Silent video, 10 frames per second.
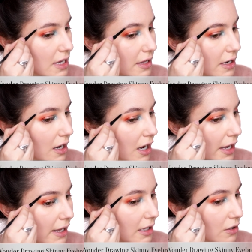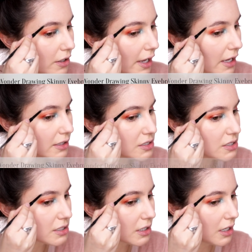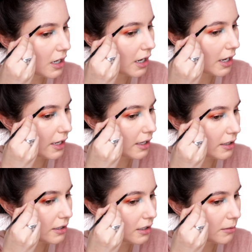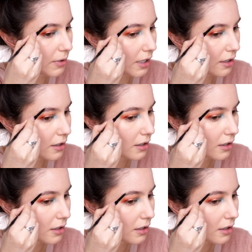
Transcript: and then I elongate a tiny bit.